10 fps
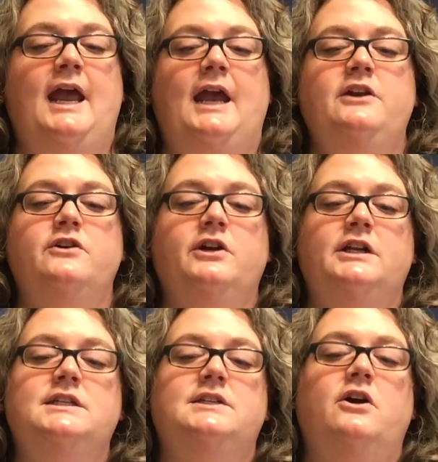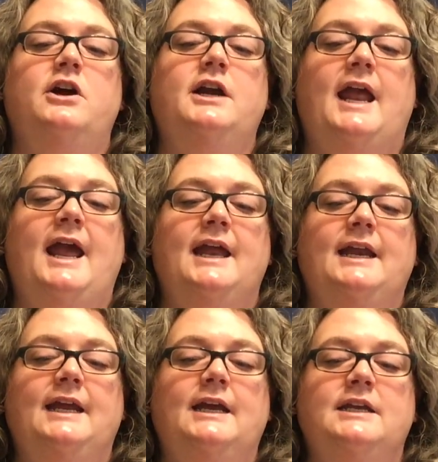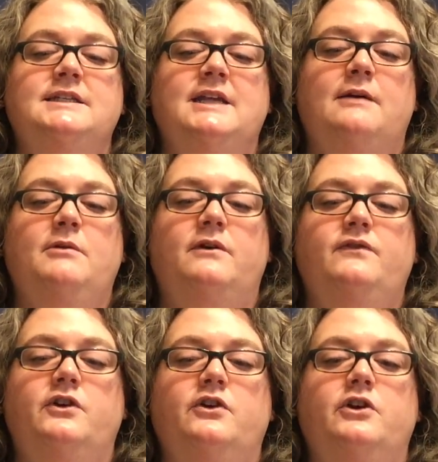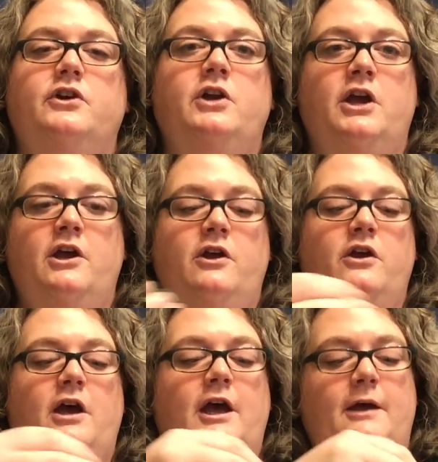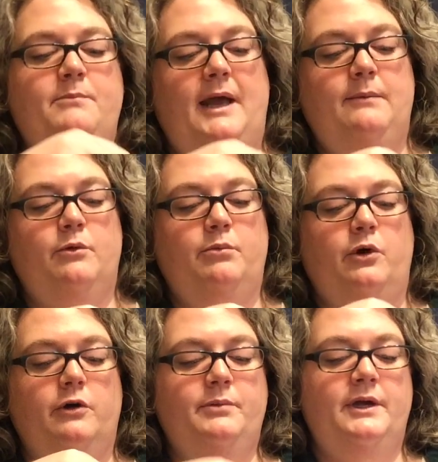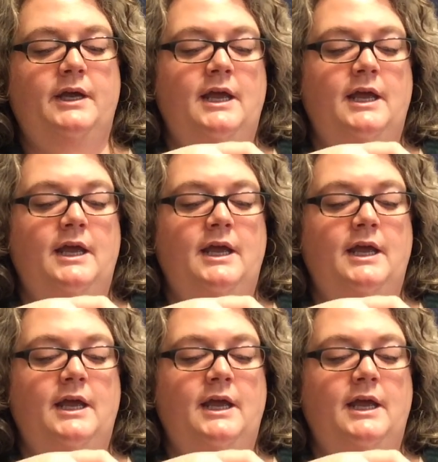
and you're going to start adding some of your paper pulp.